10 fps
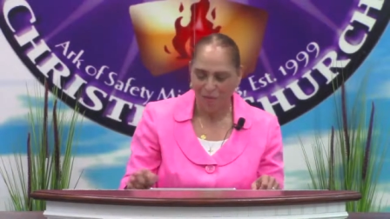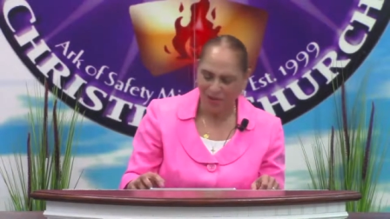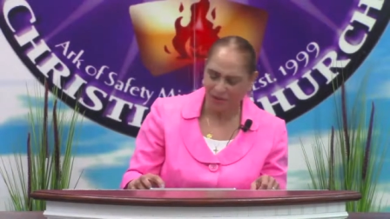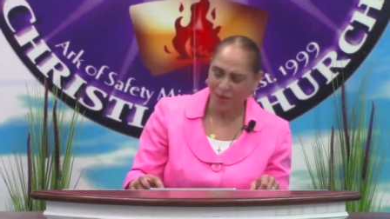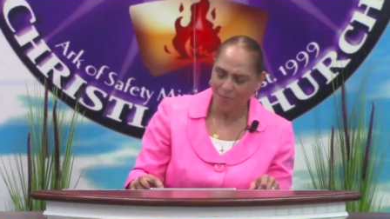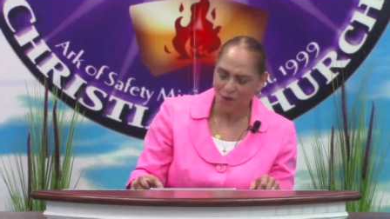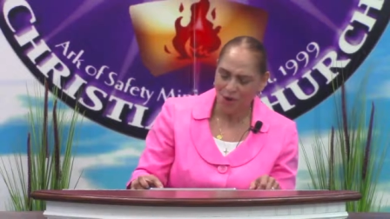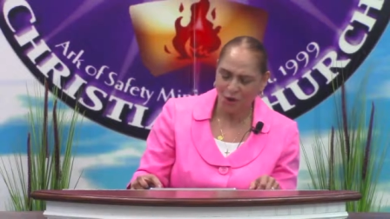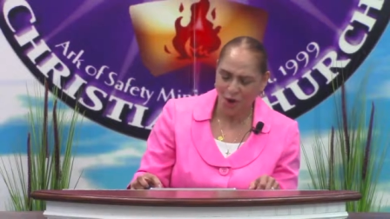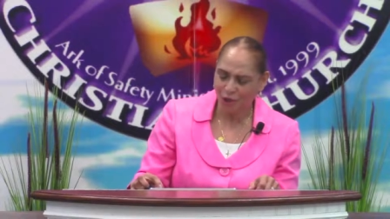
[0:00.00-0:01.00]
But the
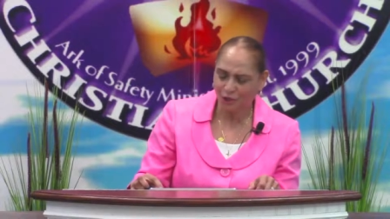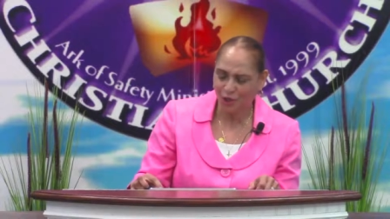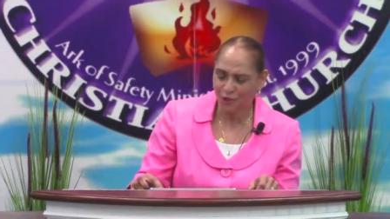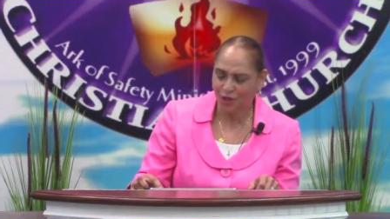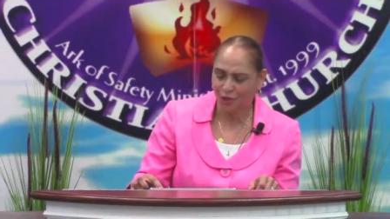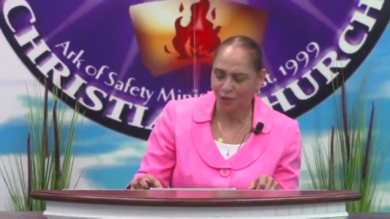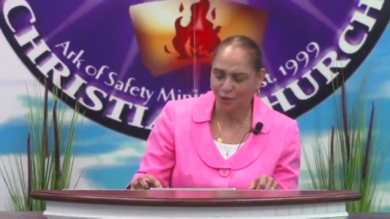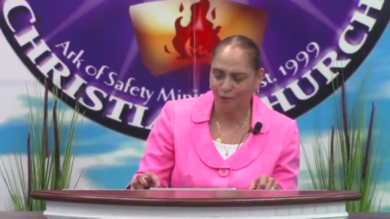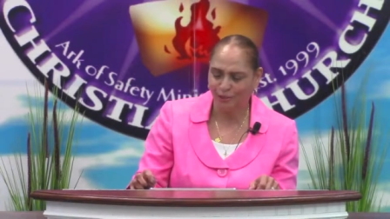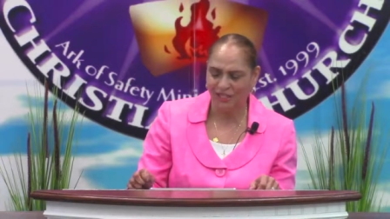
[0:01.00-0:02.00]
book also
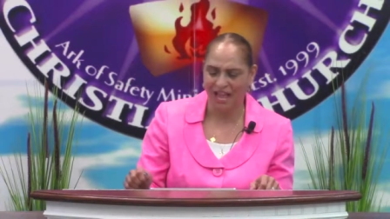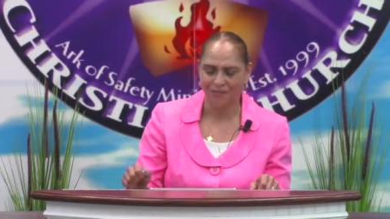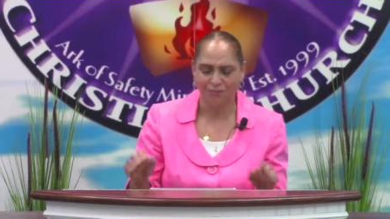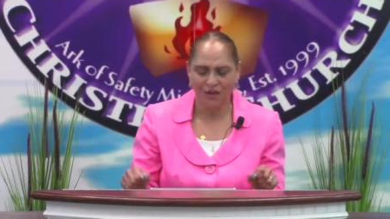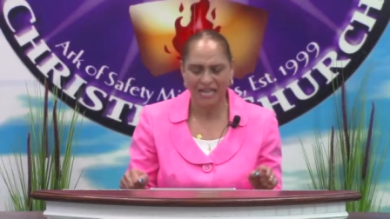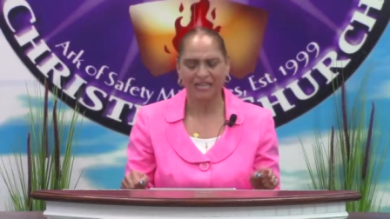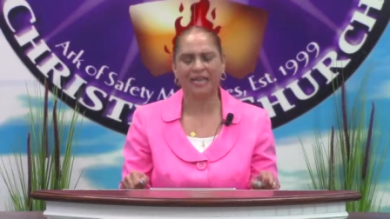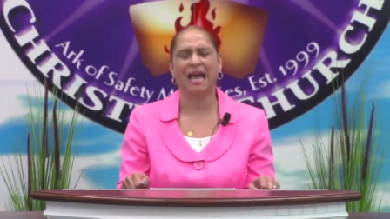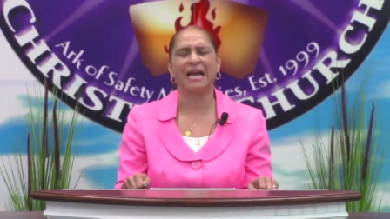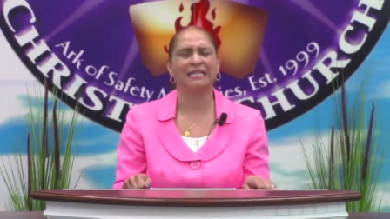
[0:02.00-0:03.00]
concludes that
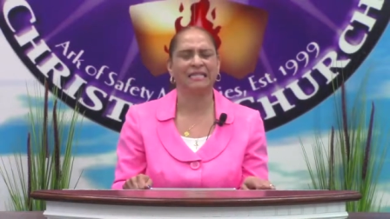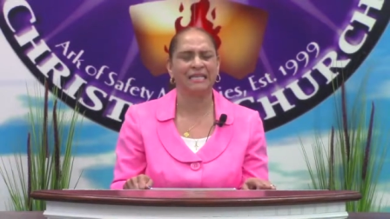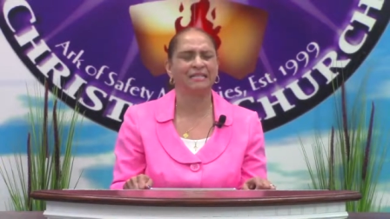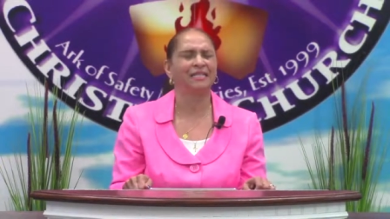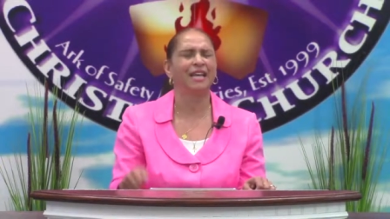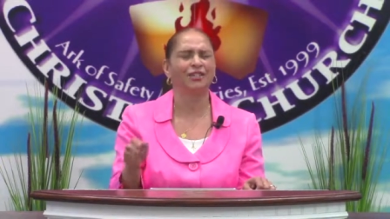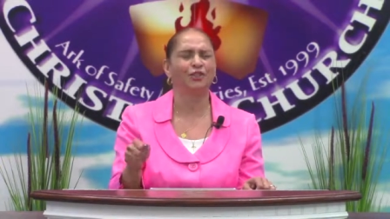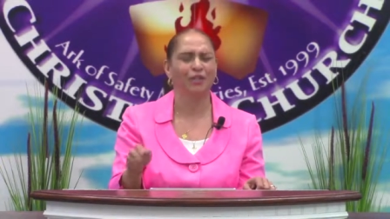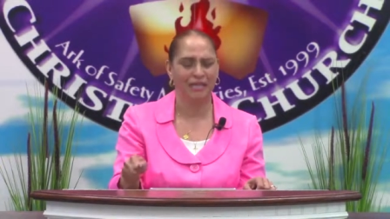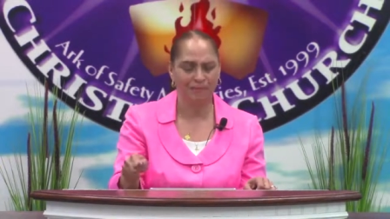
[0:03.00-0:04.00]
realizing
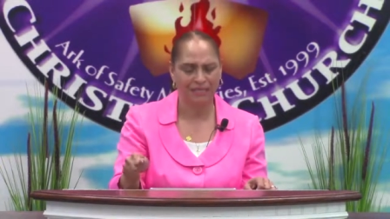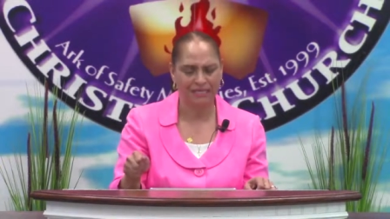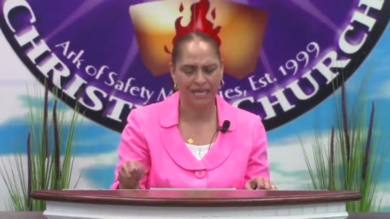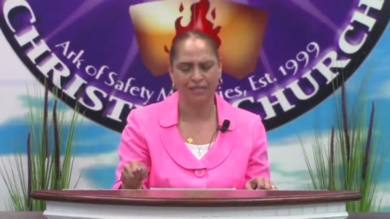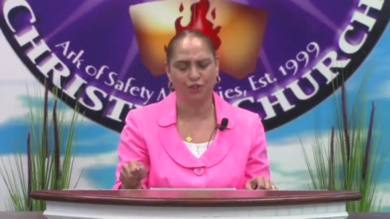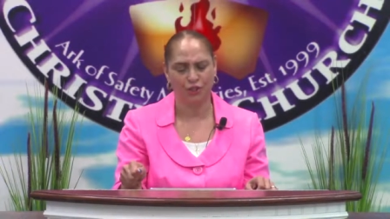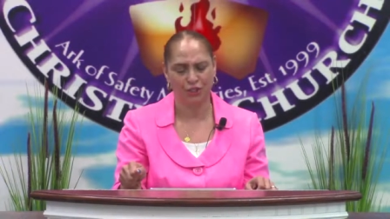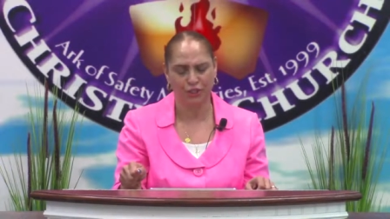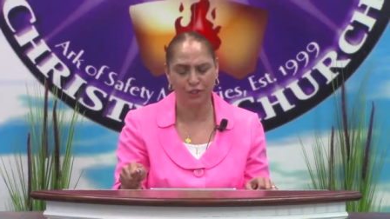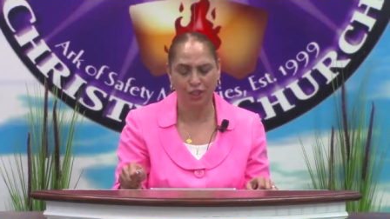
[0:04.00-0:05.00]
such
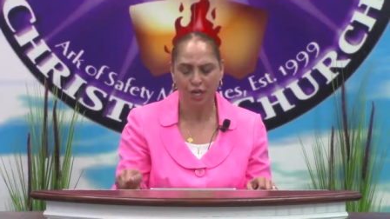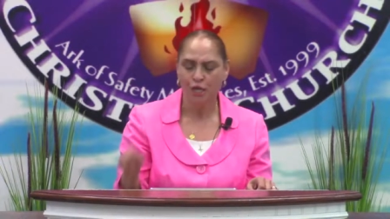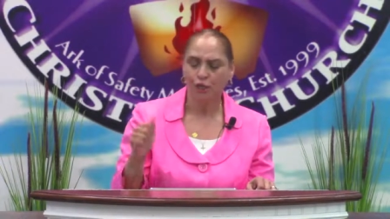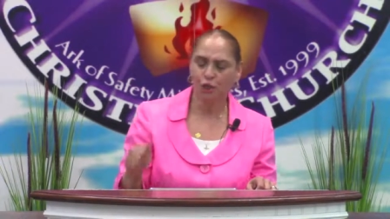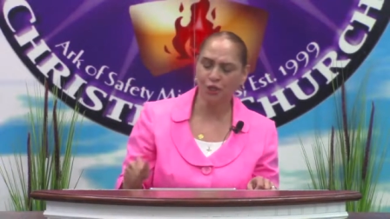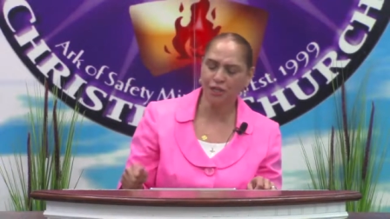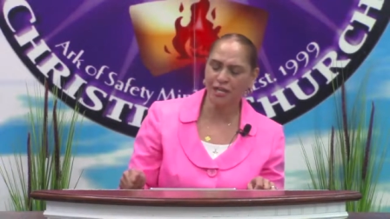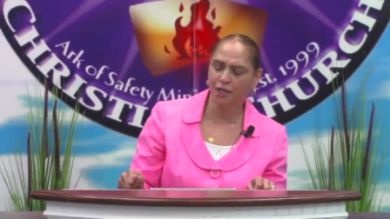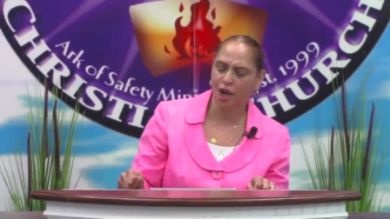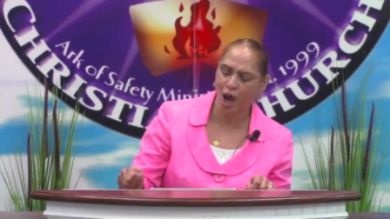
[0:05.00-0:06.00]
limitations
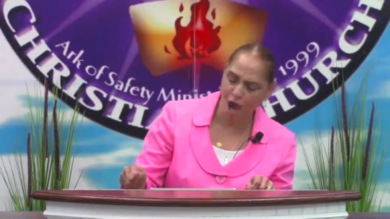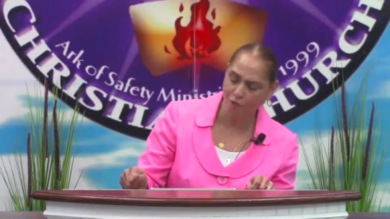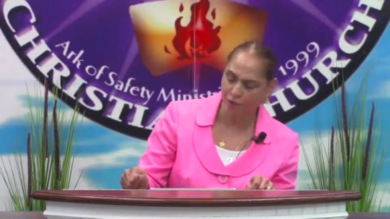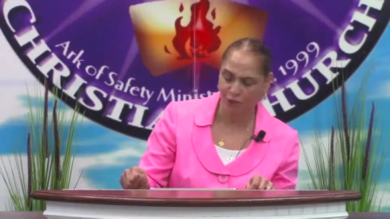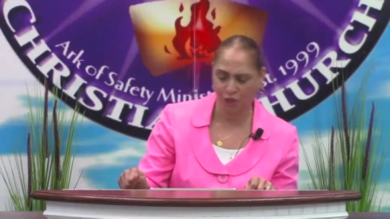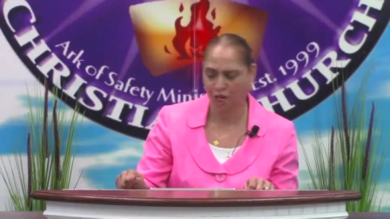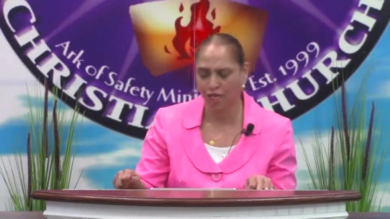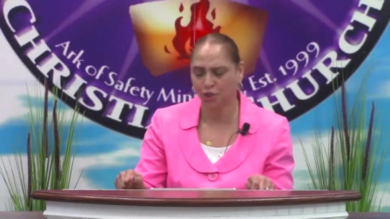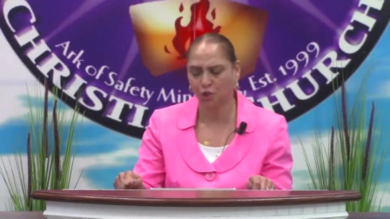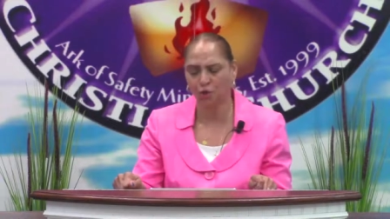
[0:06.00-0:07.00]
should encourage
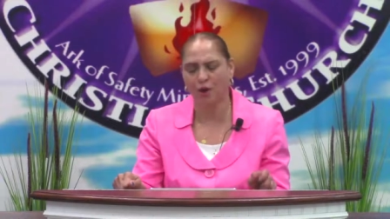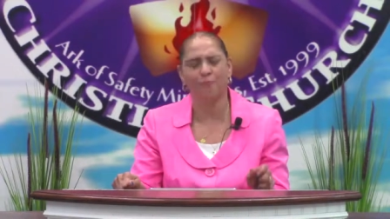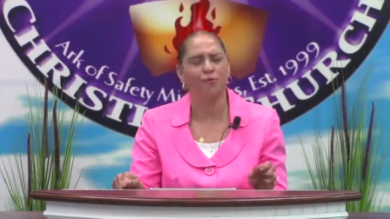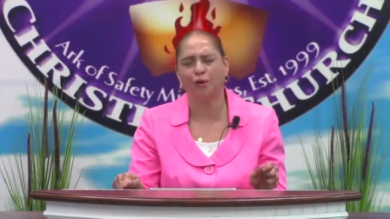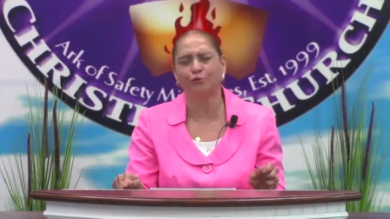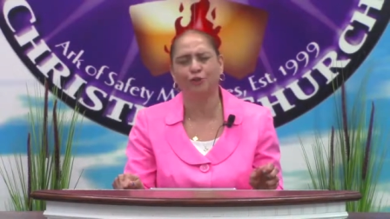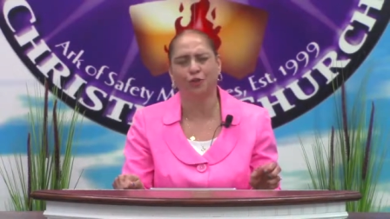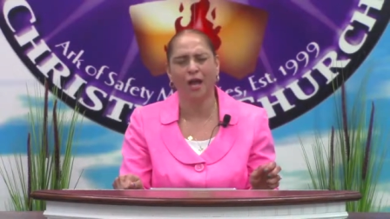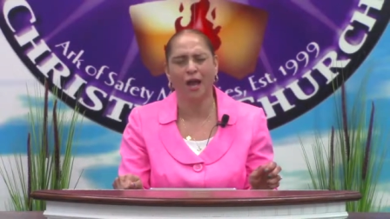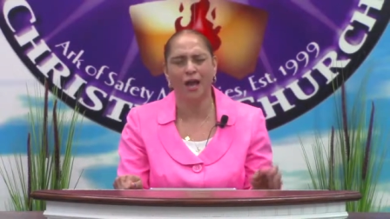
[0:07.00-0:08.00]
us to approach
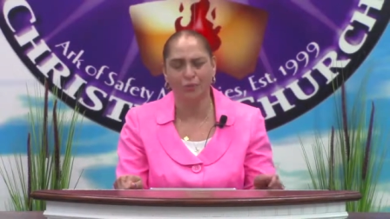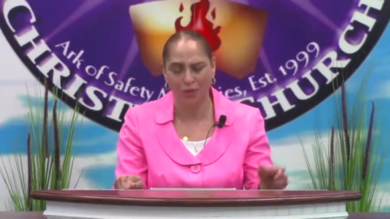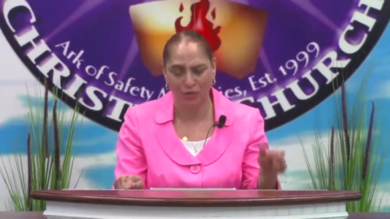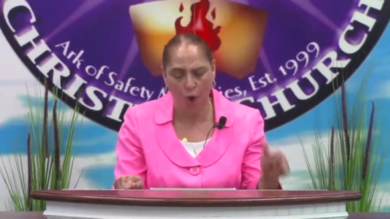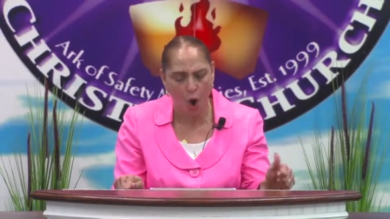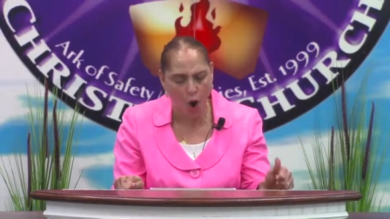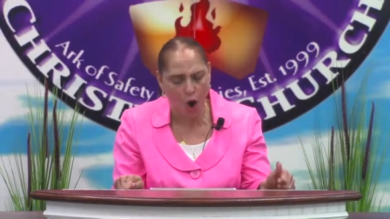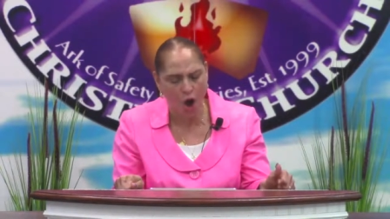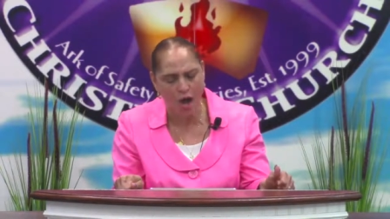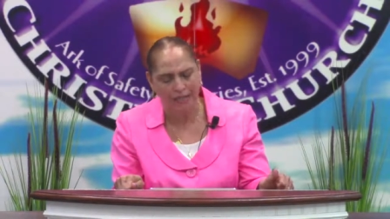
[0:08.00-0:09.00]
God with
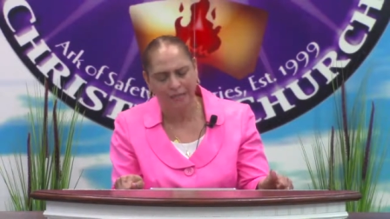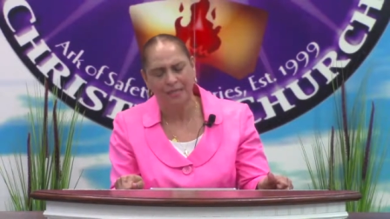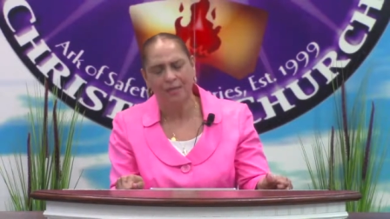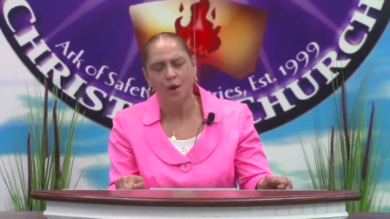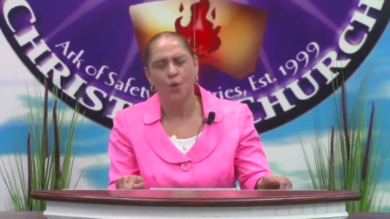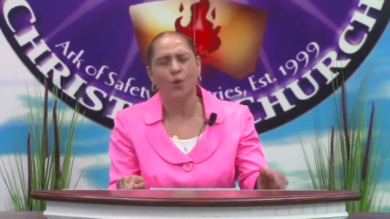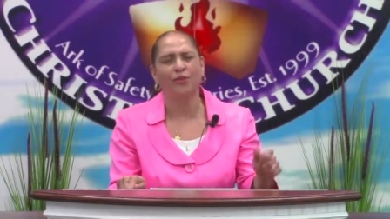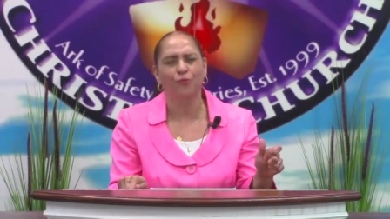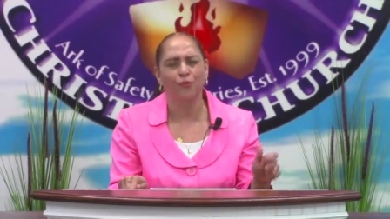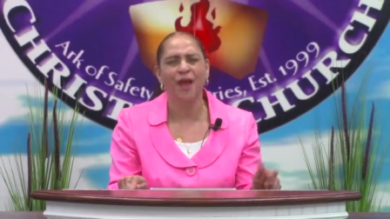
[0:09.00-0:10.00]
awe,
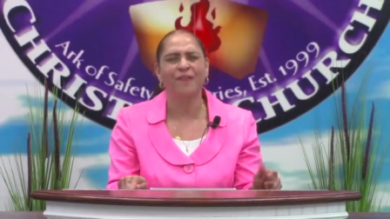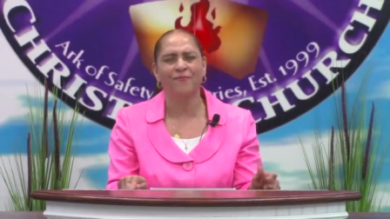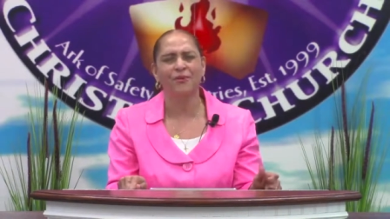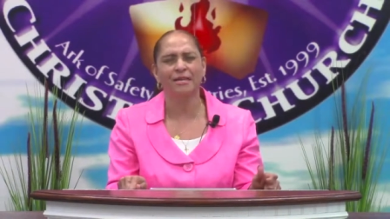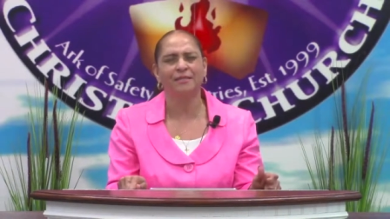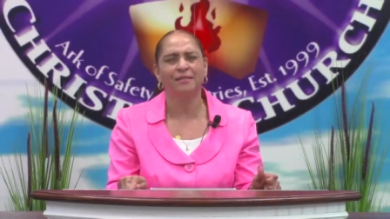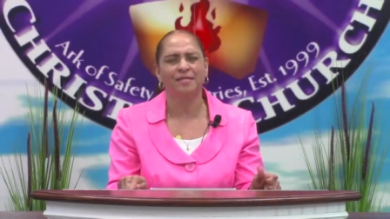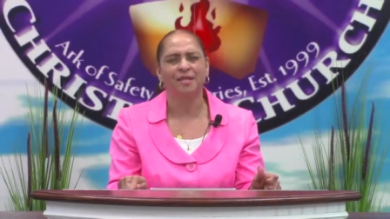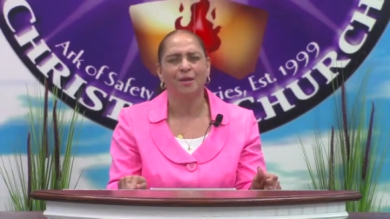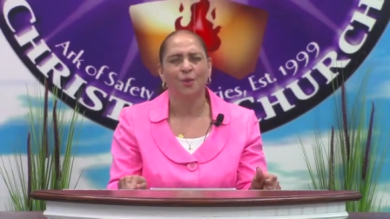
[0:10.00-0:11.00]
with reverence,